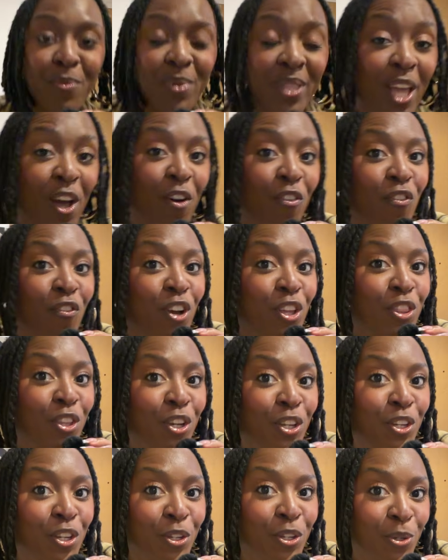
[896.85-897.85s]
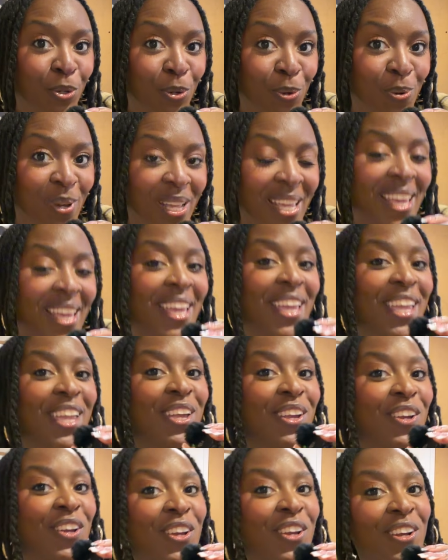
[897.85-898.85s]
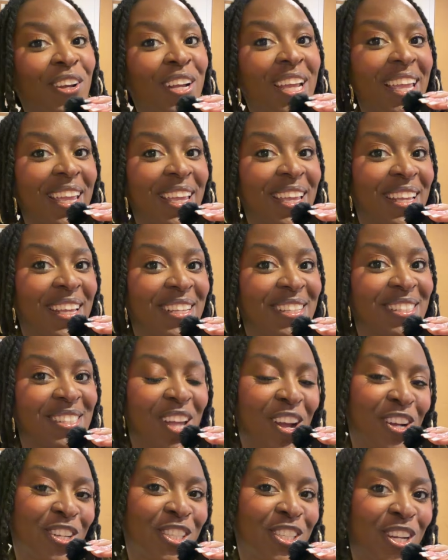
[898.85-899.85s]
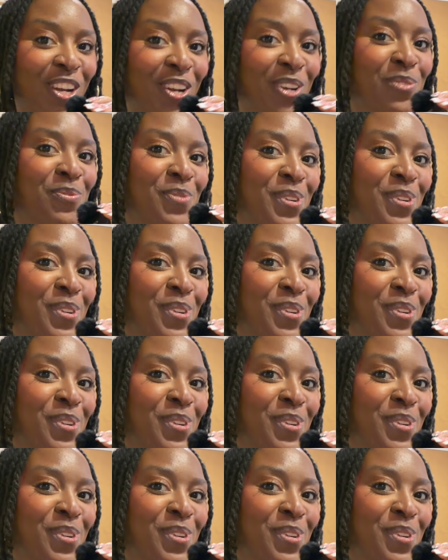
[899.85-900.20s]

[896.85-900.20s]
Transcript: Without further ado, here is her shirt.